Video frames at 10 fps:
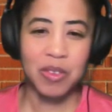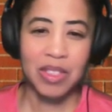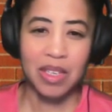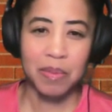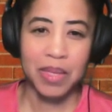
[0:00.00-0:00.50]

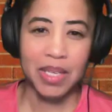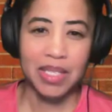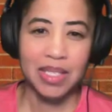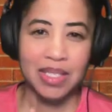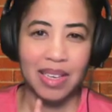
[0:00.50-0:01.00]
took
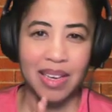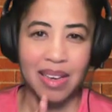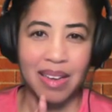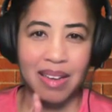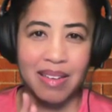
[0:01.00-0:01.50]
place
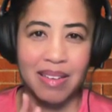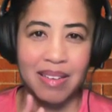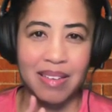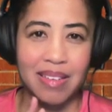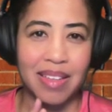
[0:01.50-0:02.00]

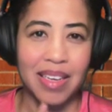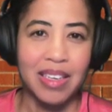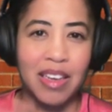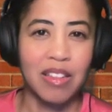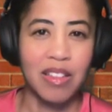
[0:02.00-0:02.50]
in
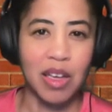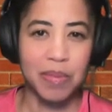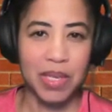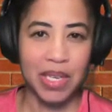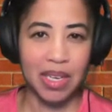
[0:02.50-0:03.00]
like
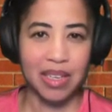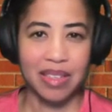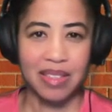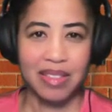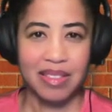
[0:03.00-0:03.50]
Colombia